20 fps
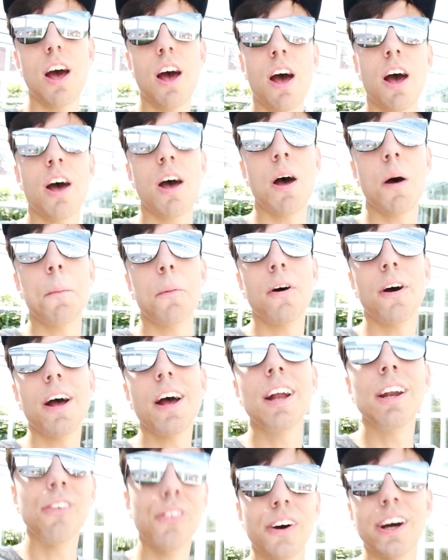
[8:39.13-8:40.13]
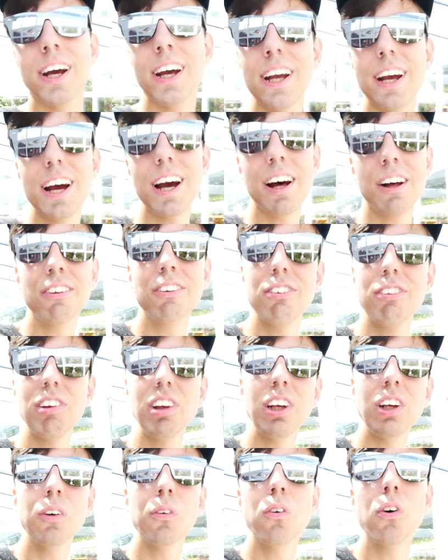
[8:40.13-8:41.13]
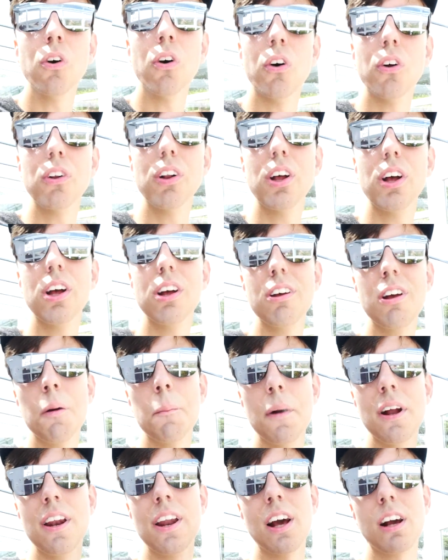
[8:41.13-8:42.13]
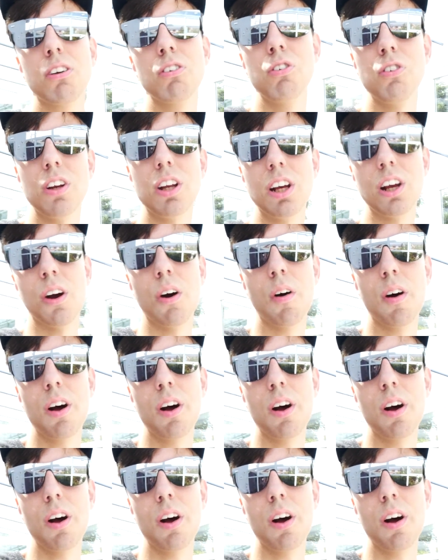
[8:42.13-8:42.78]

Uh, but anyway, I'll see you all in my next video.